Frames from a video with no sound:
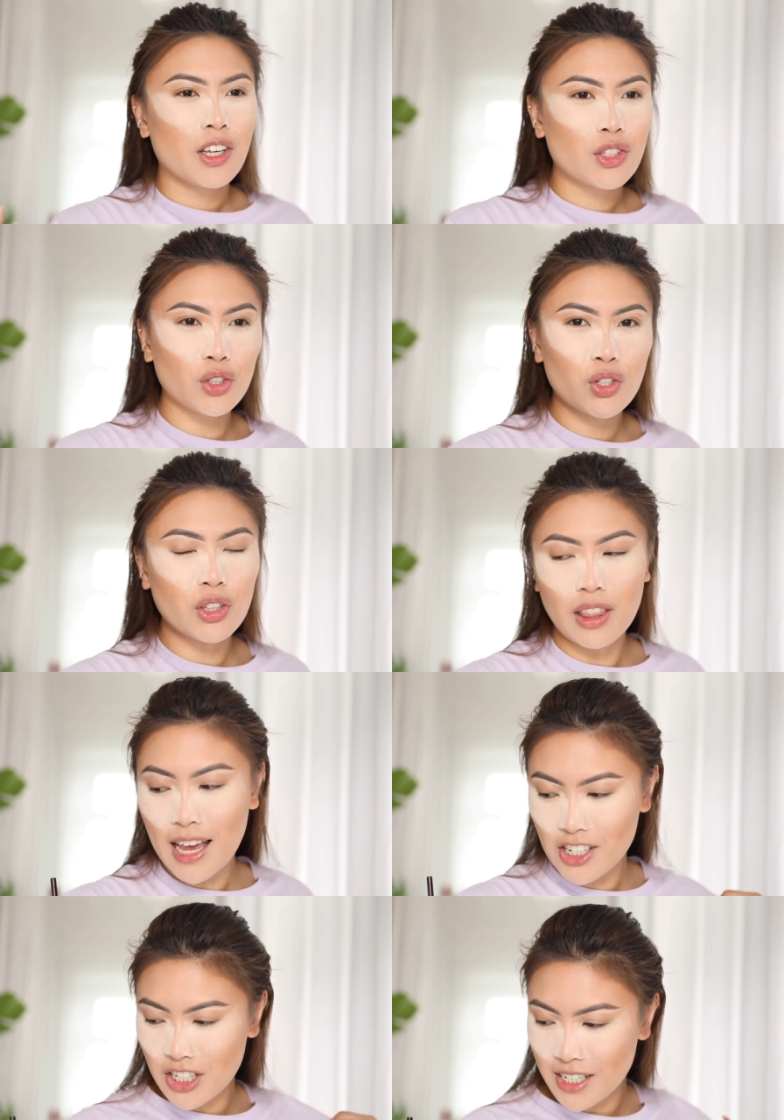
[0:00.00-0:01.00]
such good
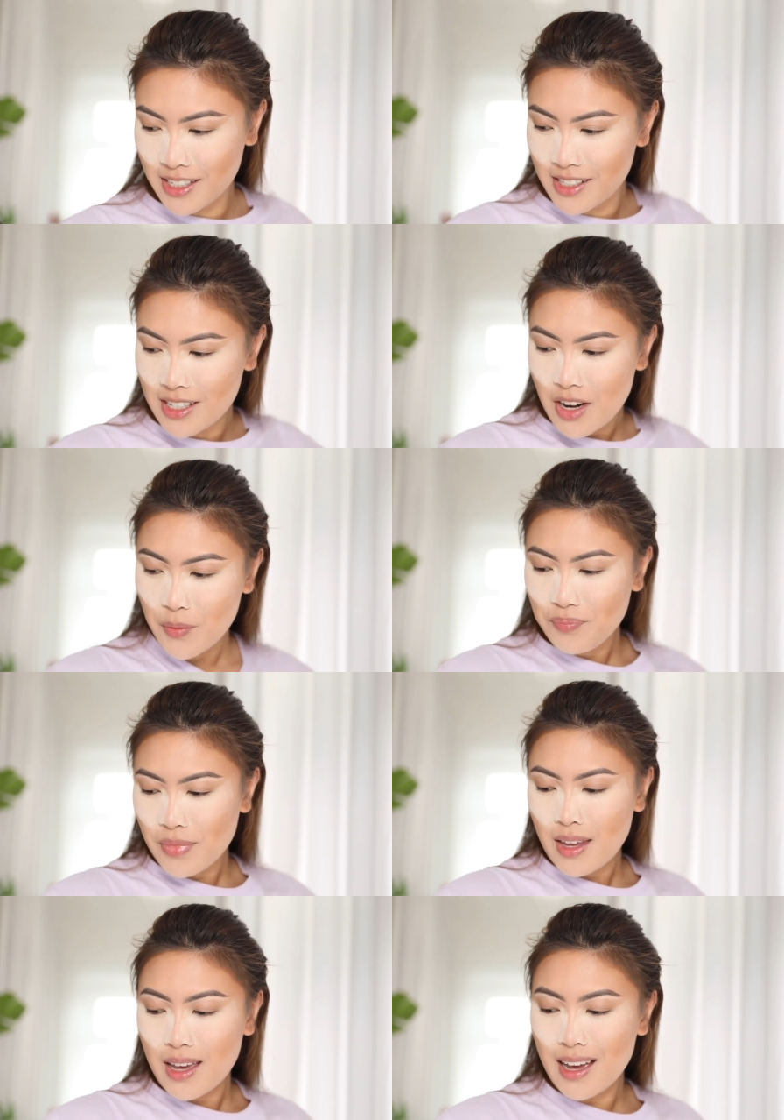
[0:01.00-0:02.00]
lashes,
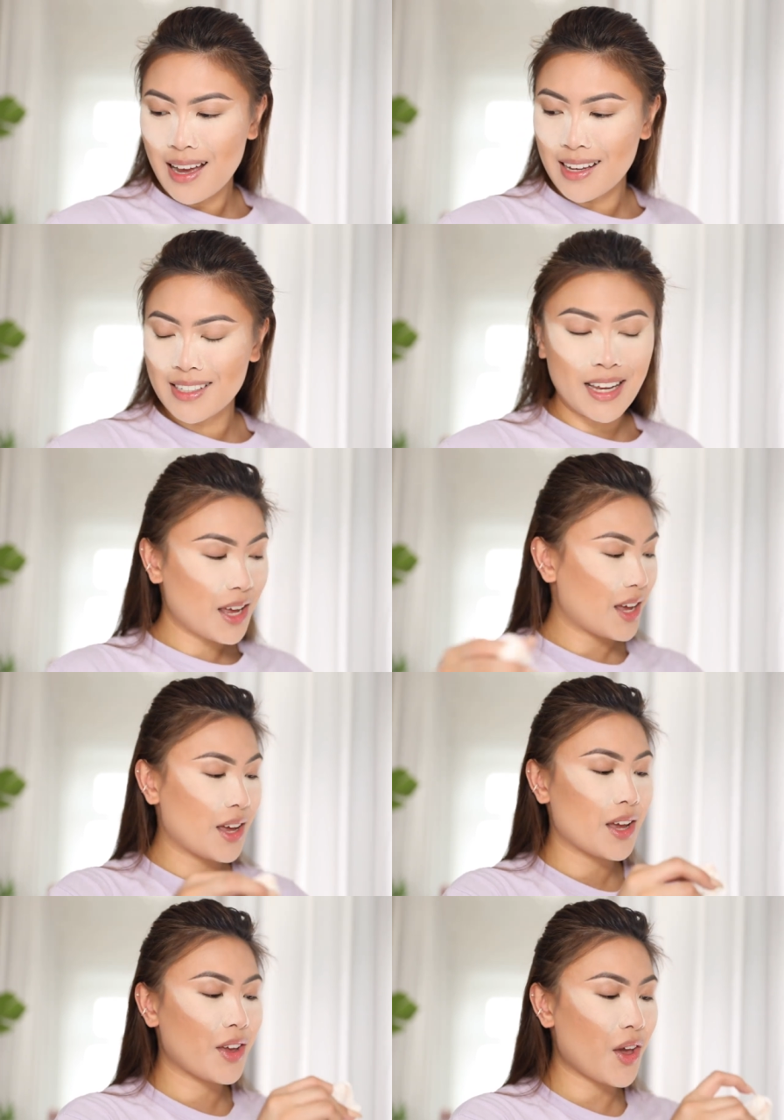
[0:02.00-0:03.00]
and
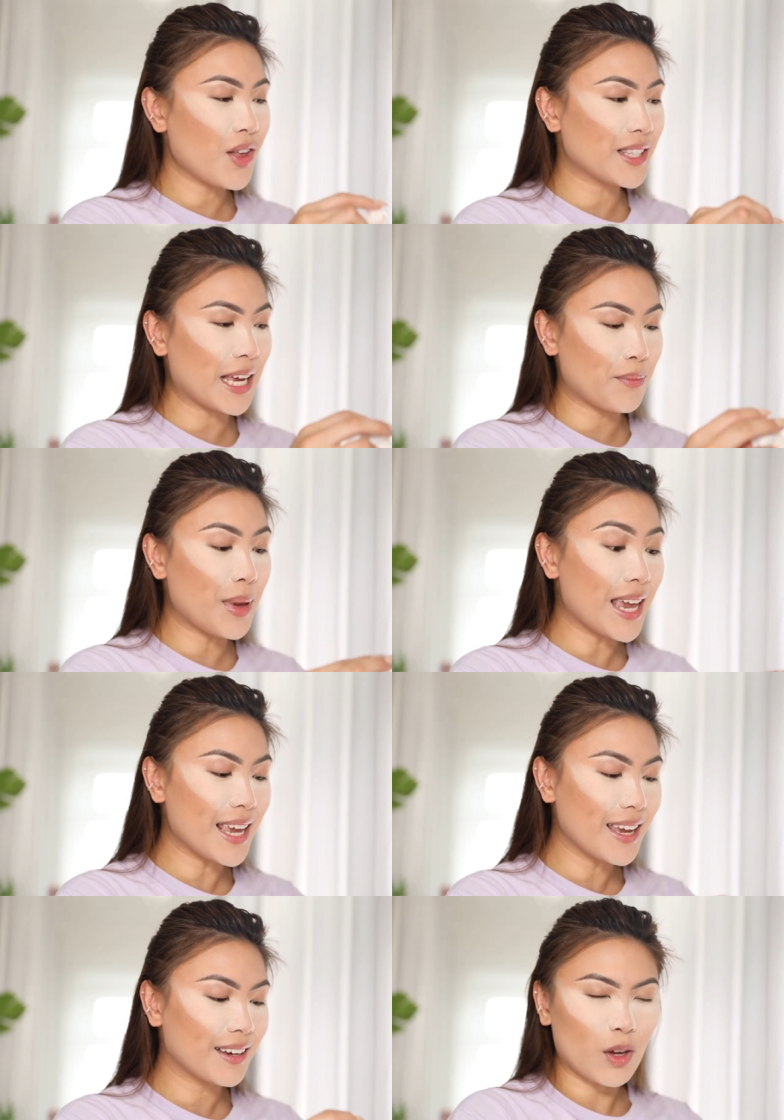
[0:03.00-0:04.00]
girls like
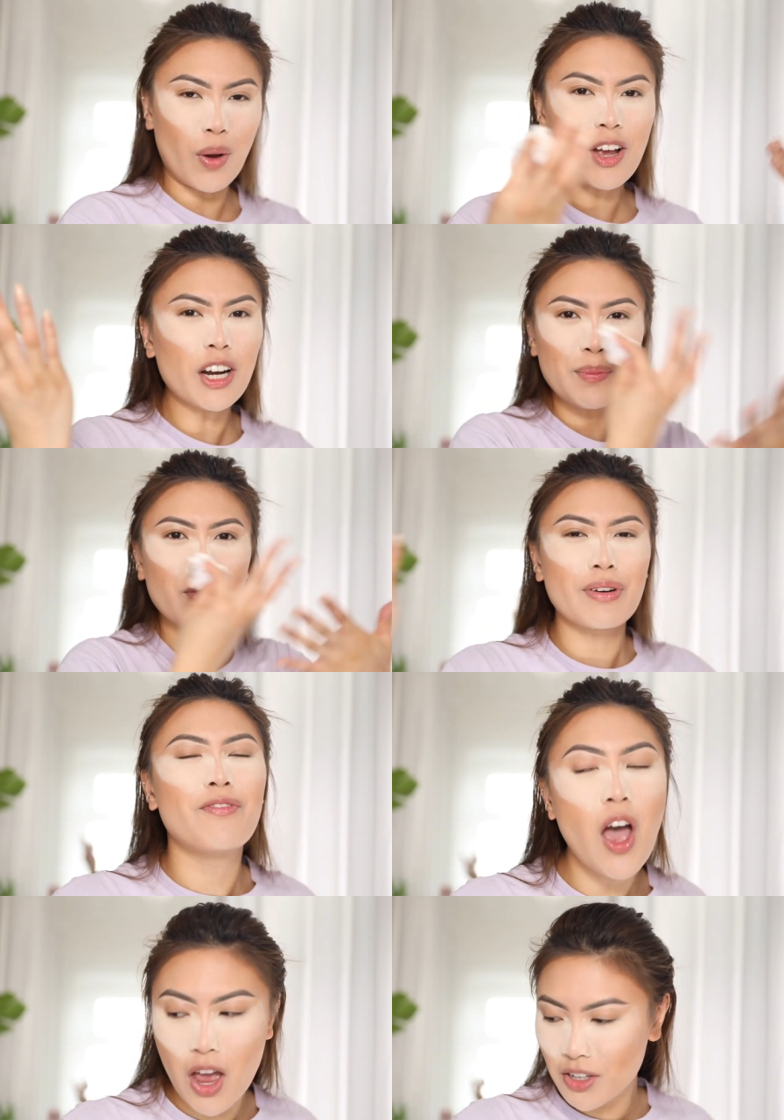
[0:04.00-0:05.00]
me, like, why can't it be
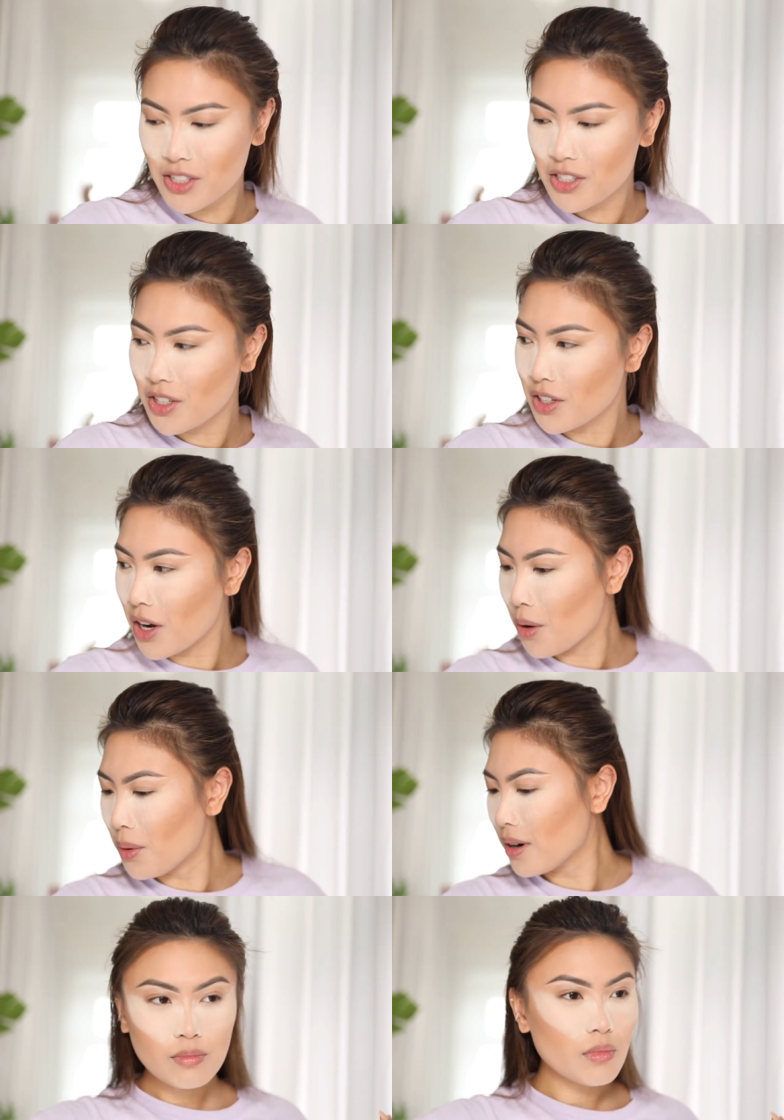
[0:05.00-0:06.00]
reversed, you
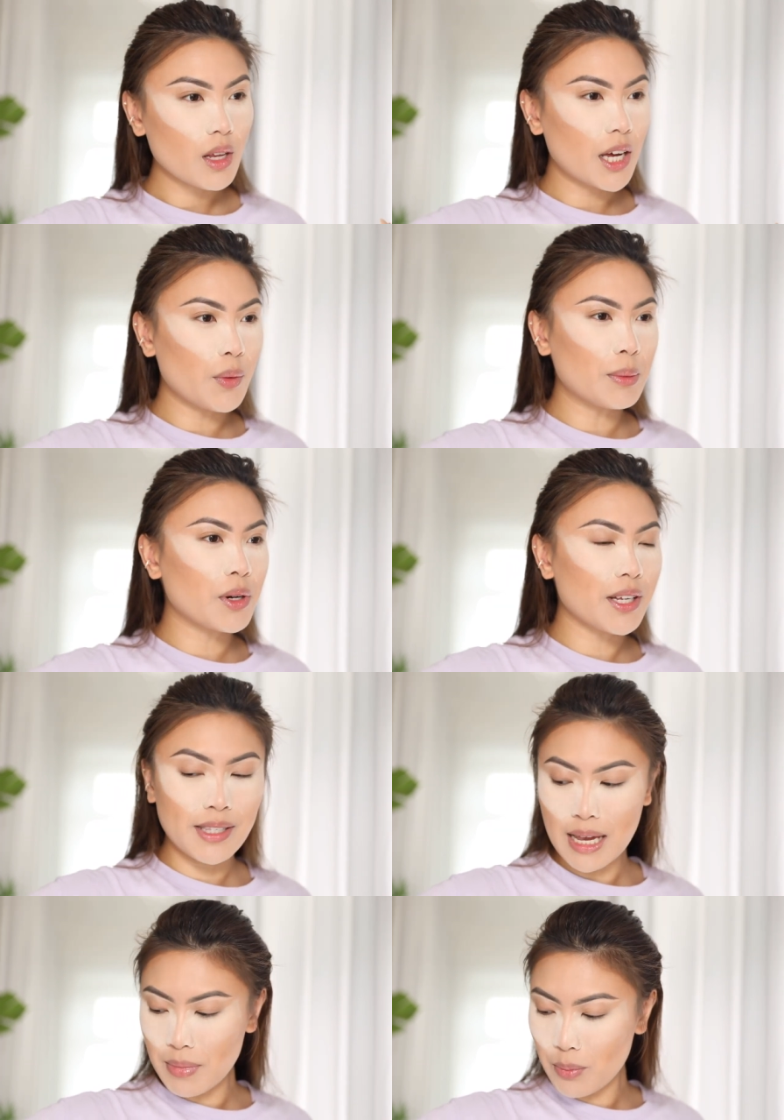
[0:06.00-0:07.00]
know? Anyway, I'm gonna
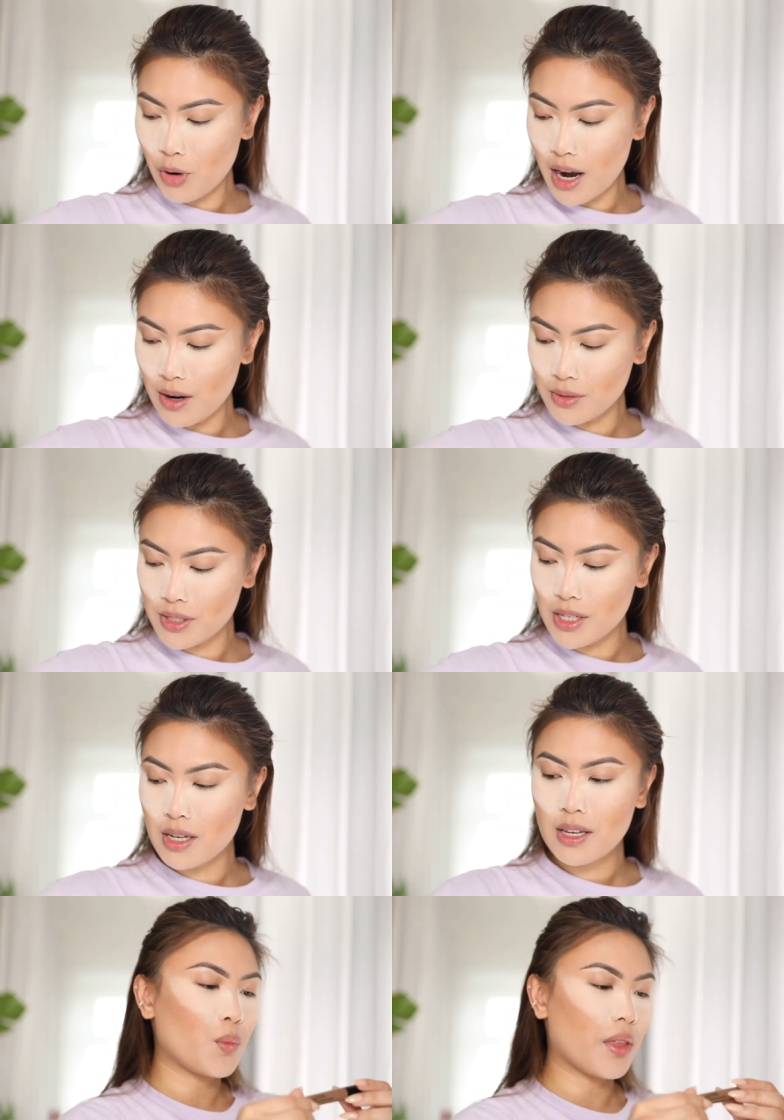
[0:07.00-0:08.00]
set my brows
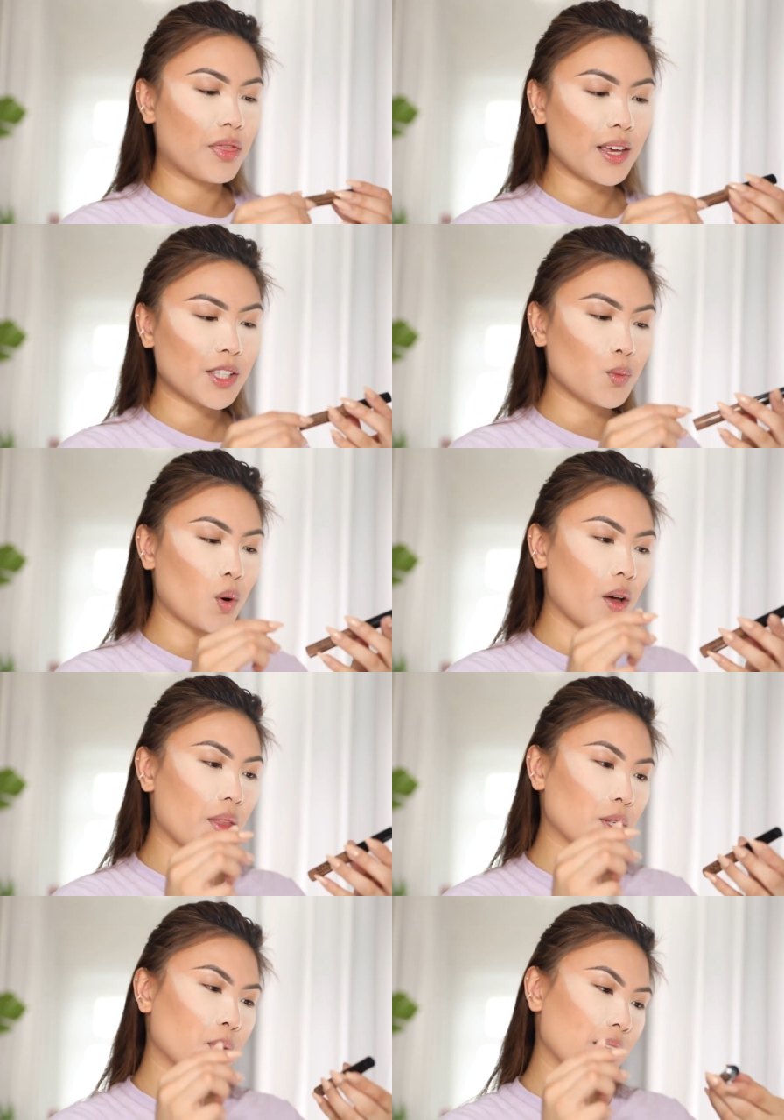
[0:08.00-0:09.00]
with this
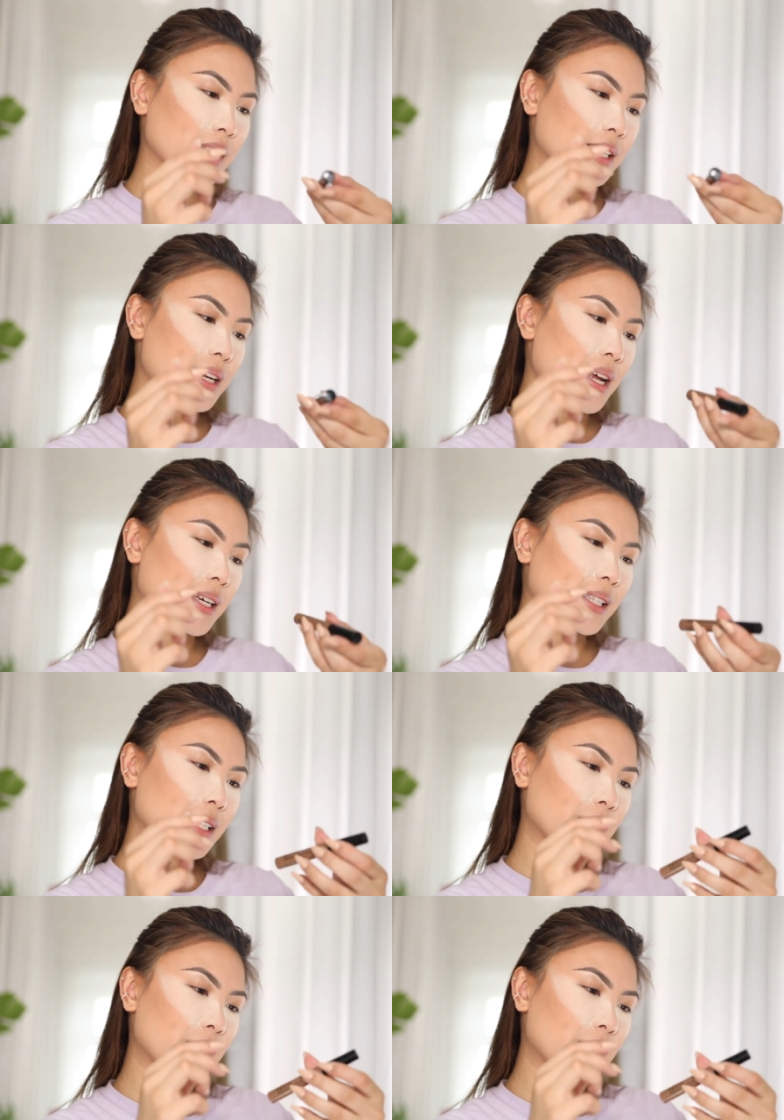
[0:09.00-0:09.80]
one. This one is the NYX